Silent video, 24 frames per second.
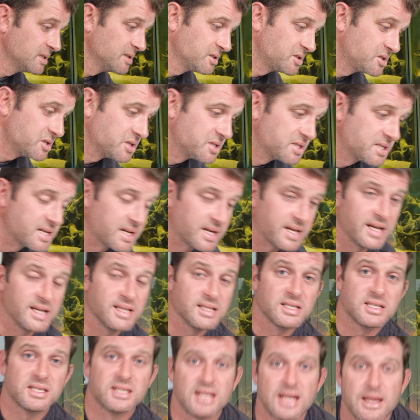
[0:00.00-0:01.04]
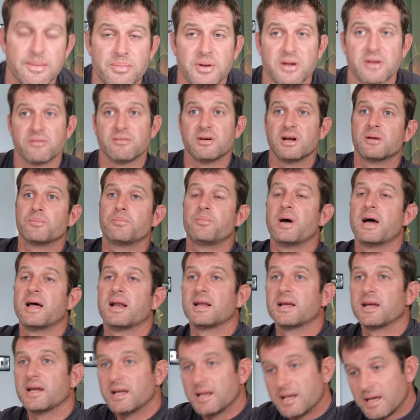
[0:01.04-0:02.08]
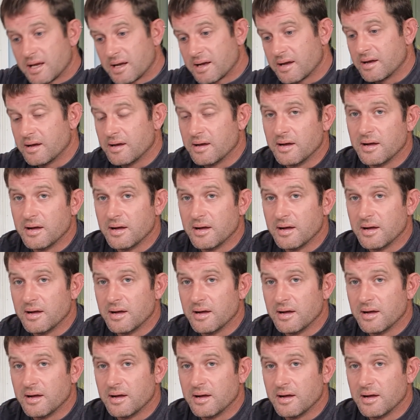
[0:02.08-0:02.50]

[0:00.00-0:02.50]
Just again slapping a red pellet in it.